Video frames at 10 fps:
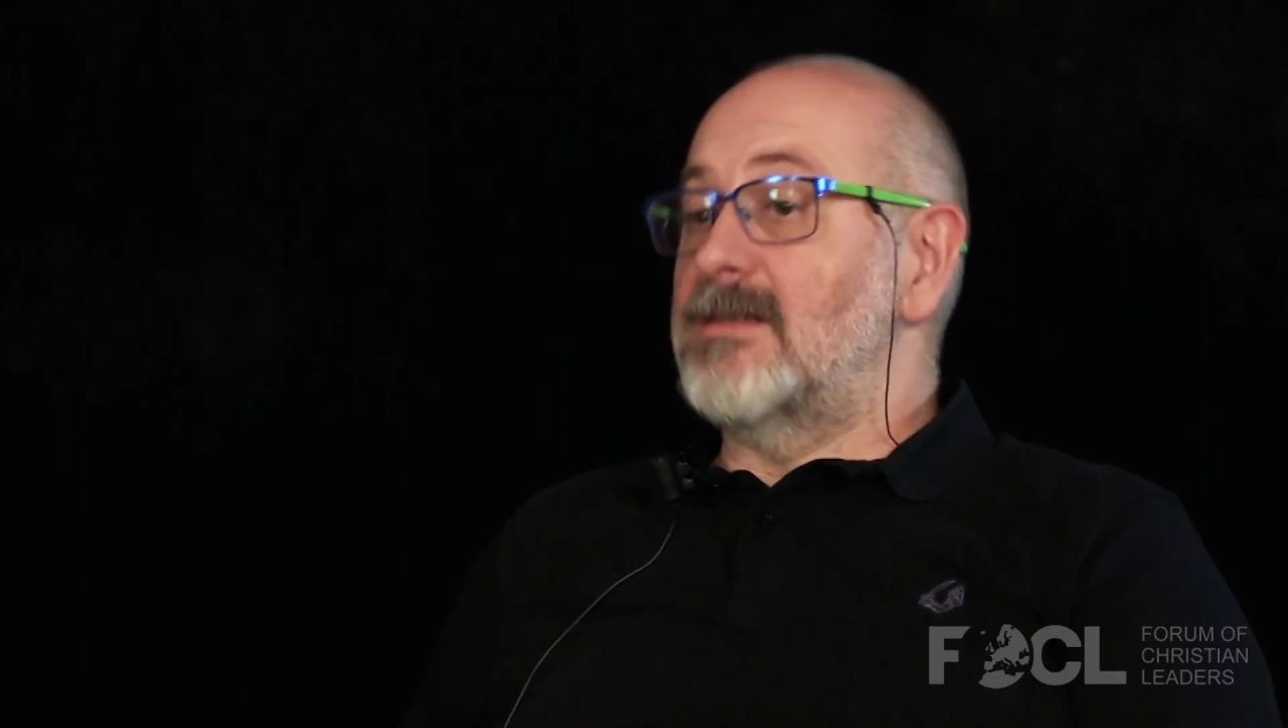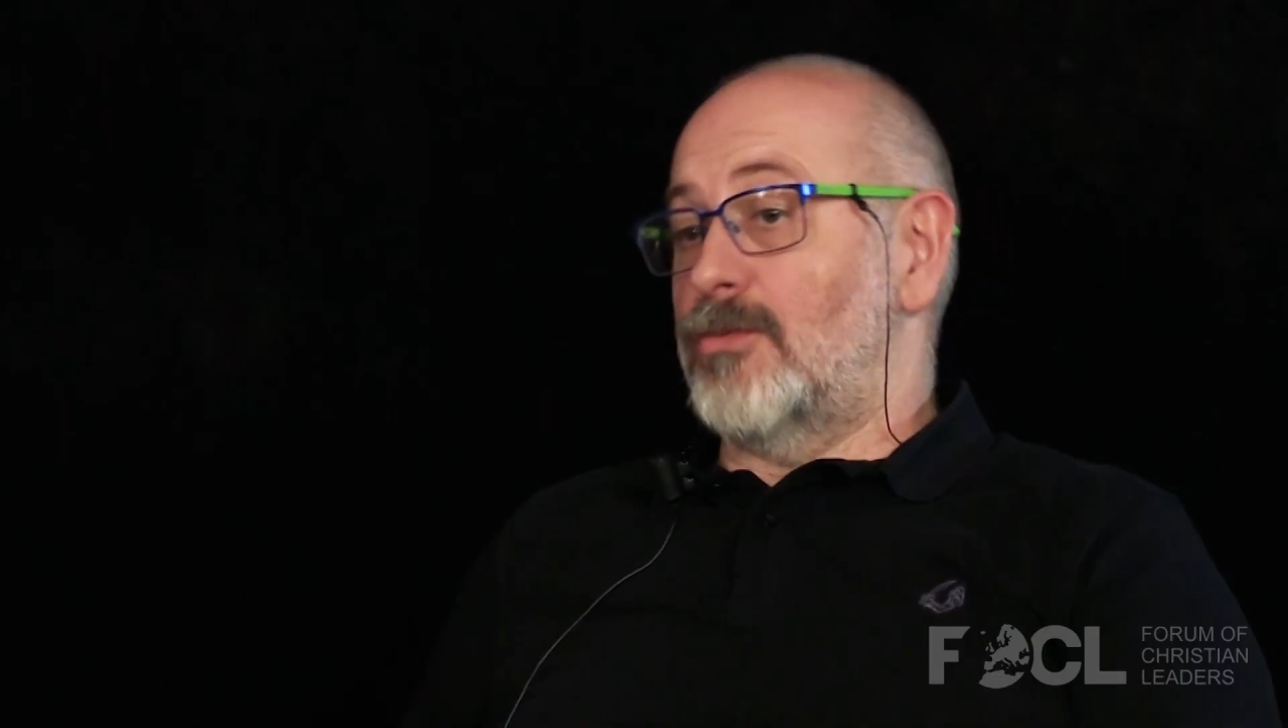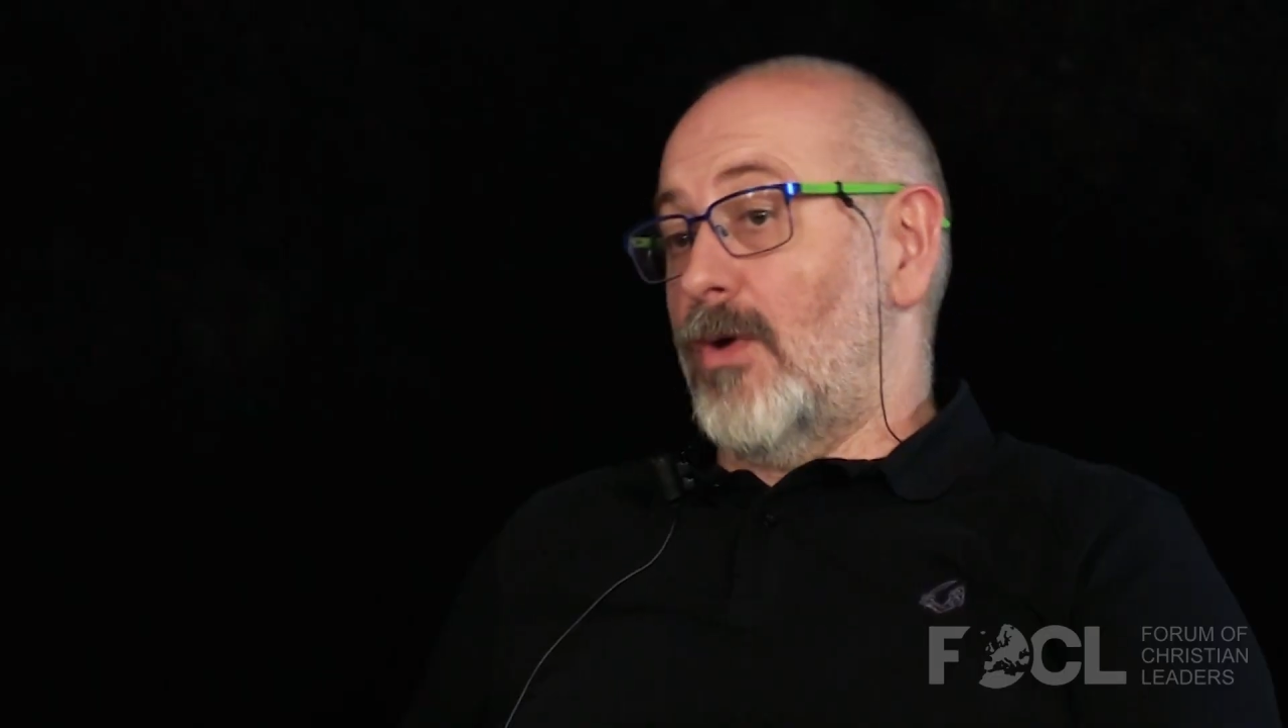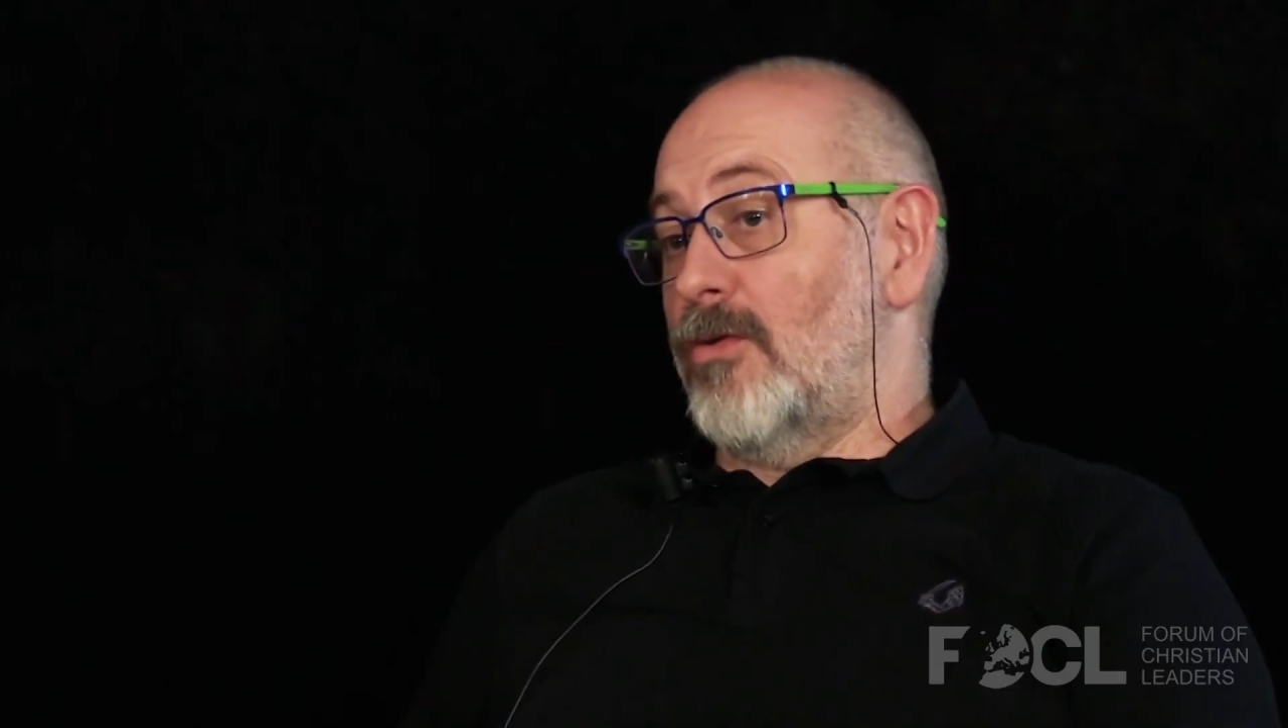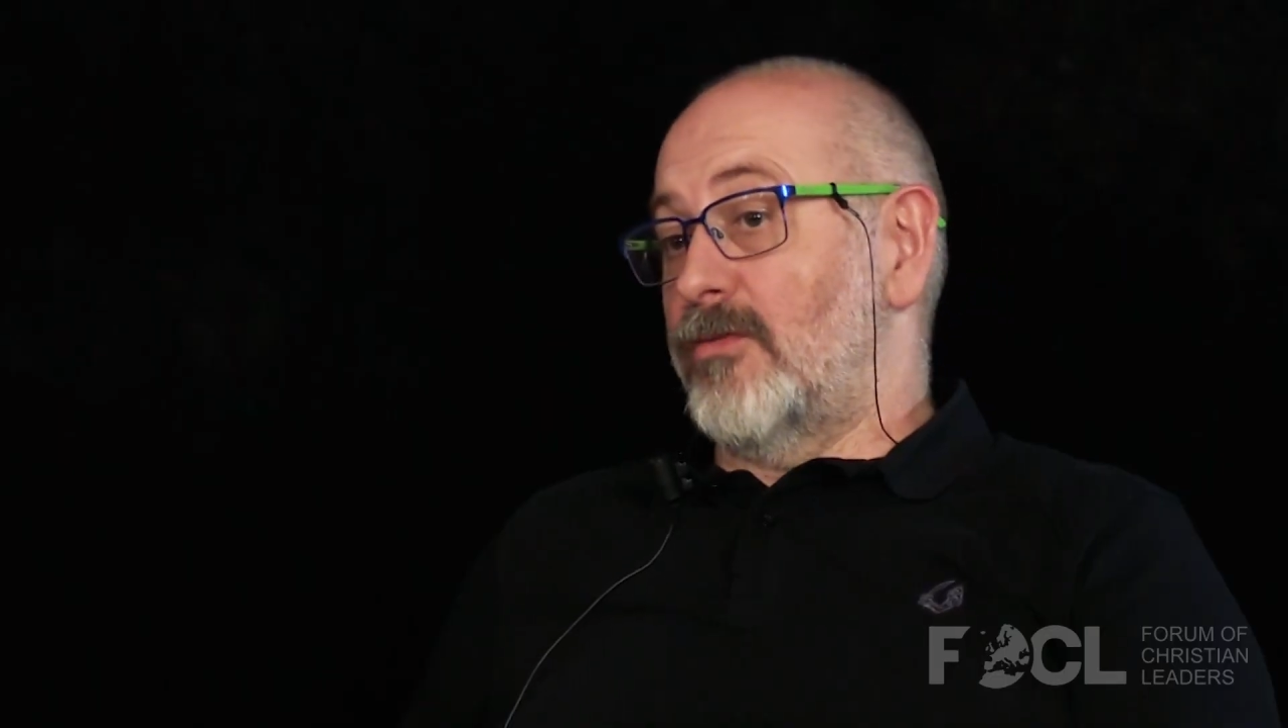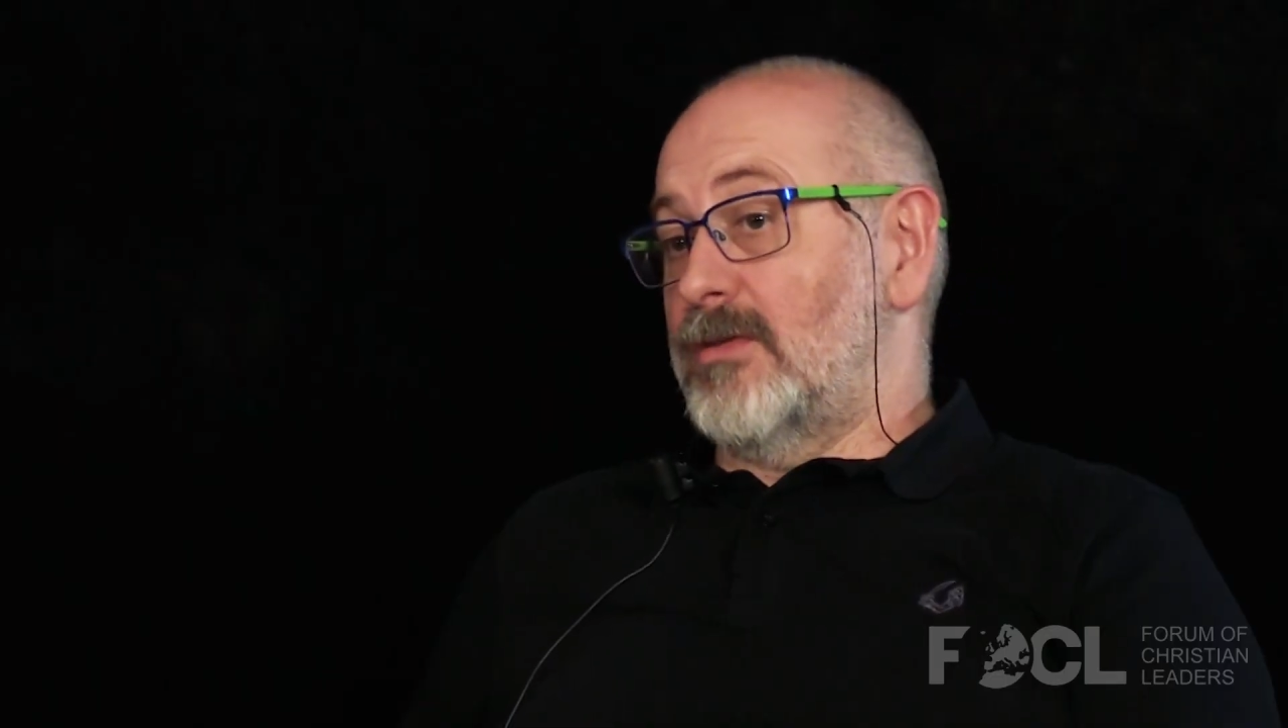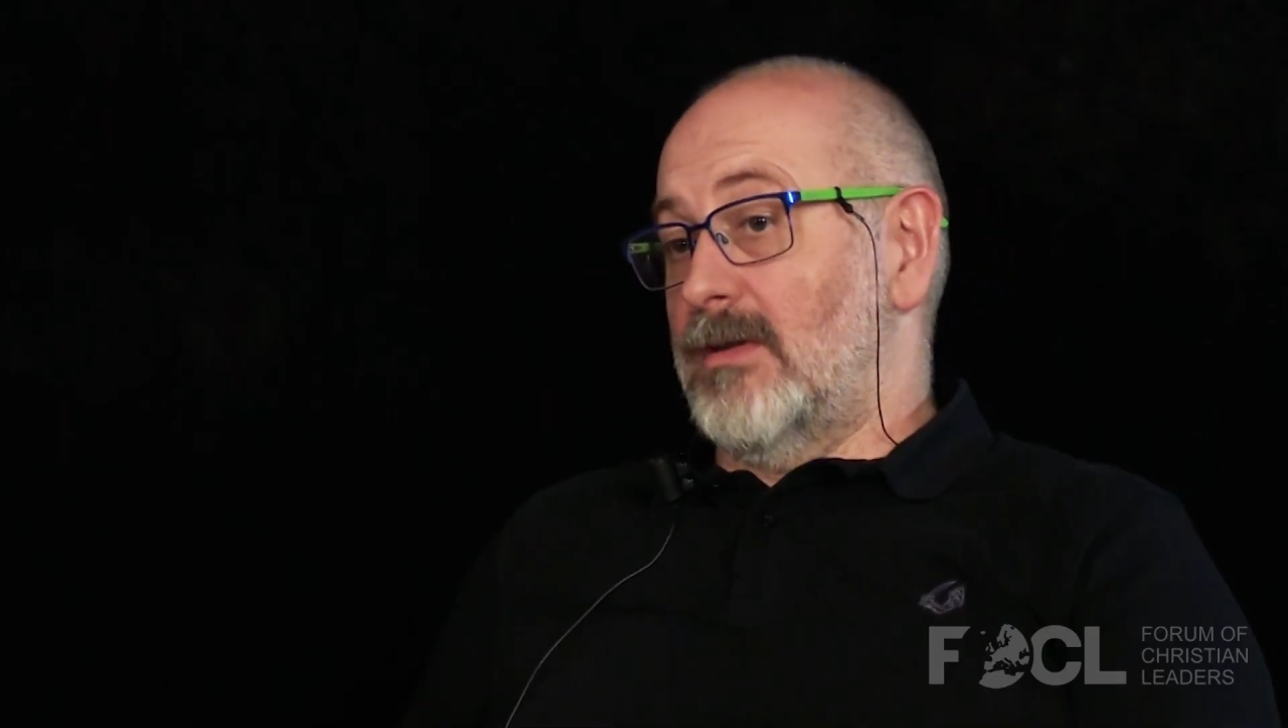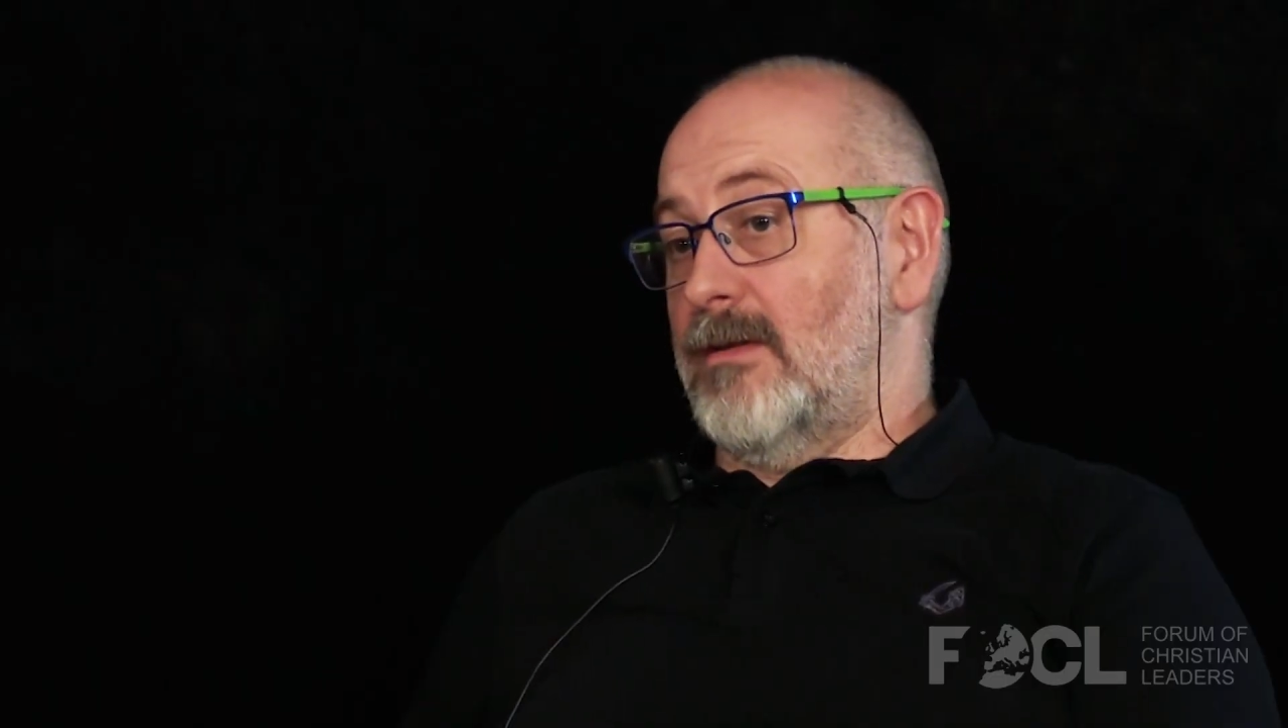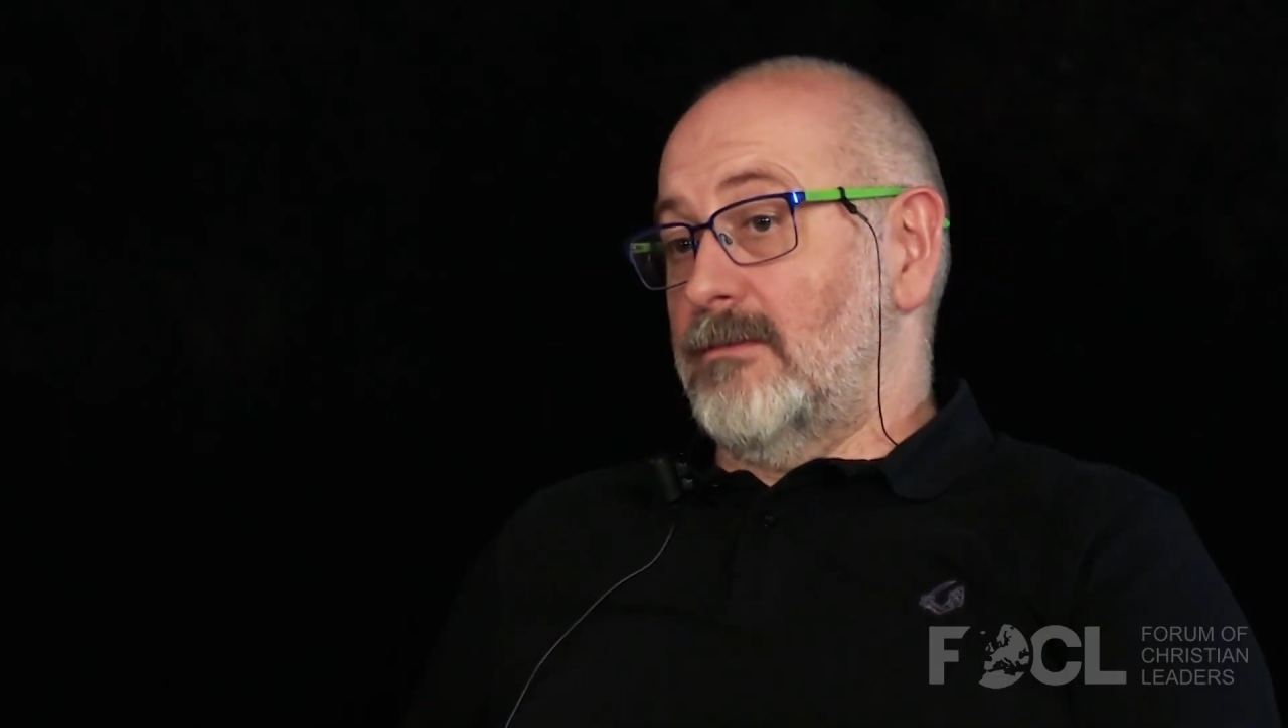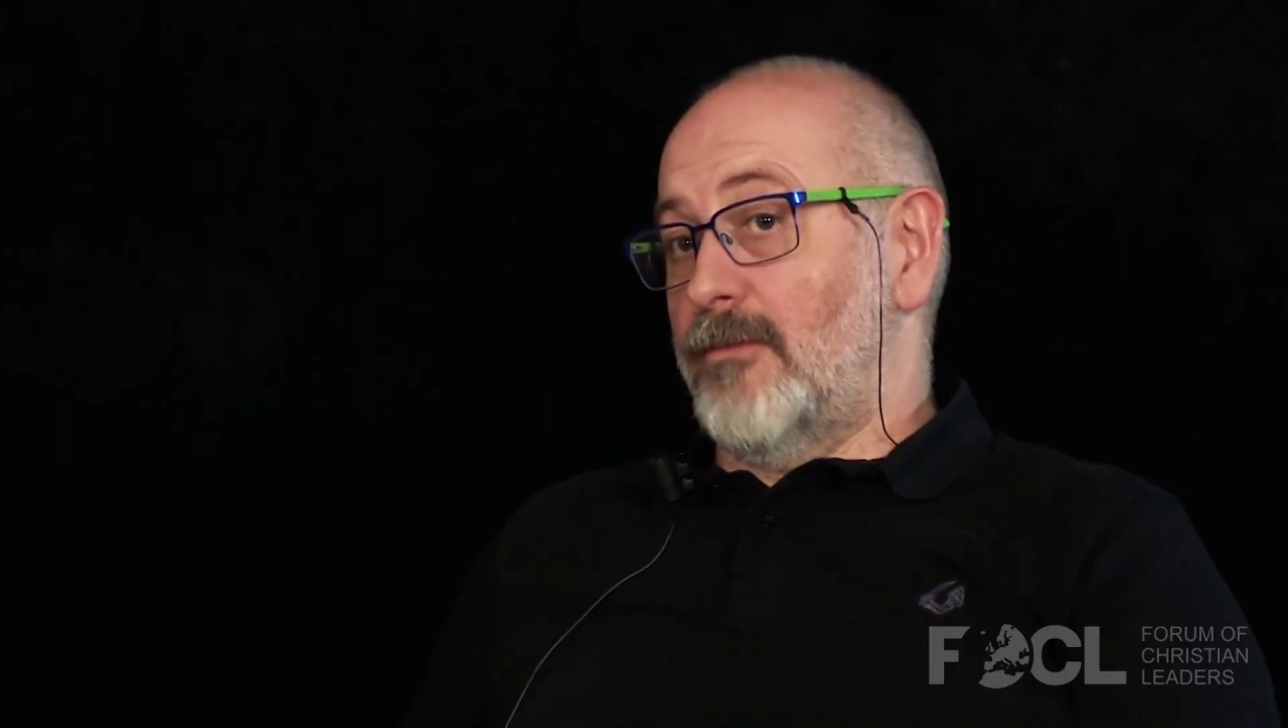is one of
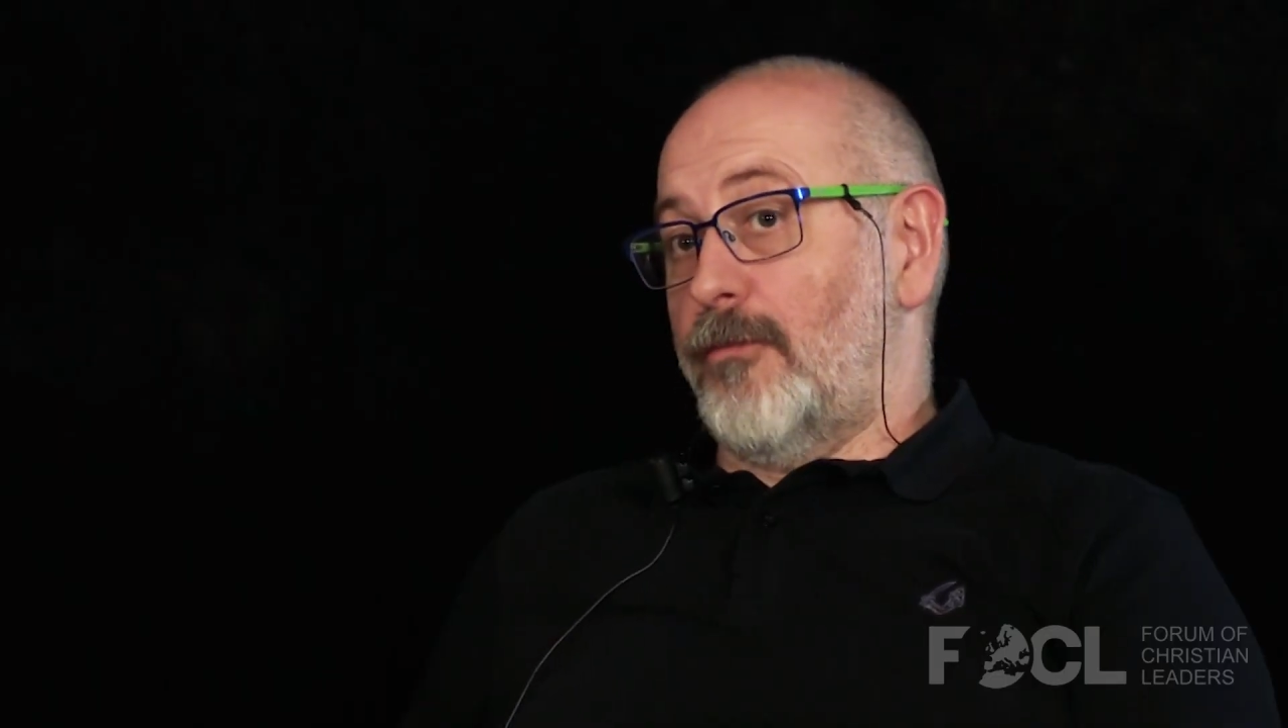the